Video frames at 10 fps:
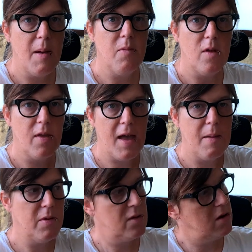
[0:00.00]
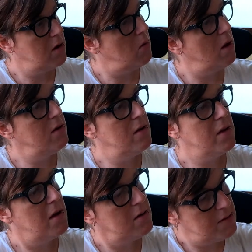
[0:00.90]
So the cable is going to go under the
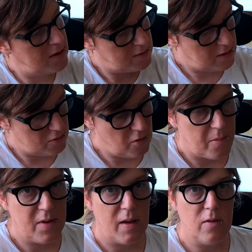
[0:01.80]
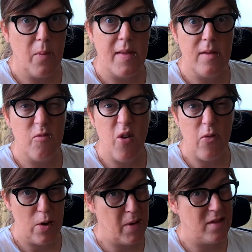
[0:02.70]
gunnels, then it's going to drop down to
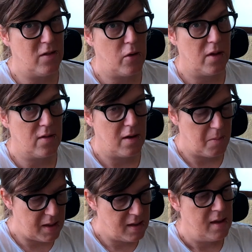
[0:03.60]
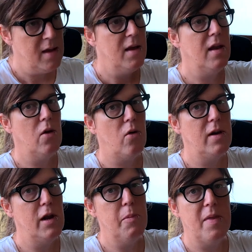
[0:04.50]
roughly where the socket's going to be, and on a
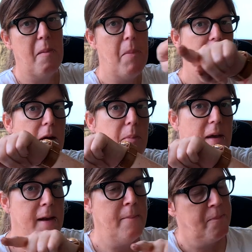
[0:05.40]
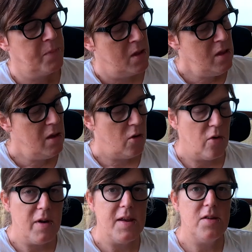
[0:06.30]
loop, and then back up again. And
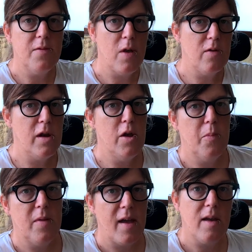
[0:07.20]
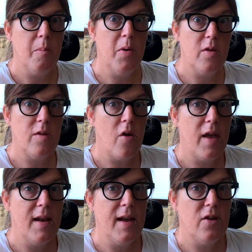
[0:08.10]
on each of those loops I can put a
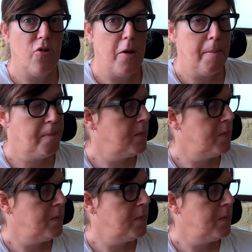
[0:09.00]
socket later on.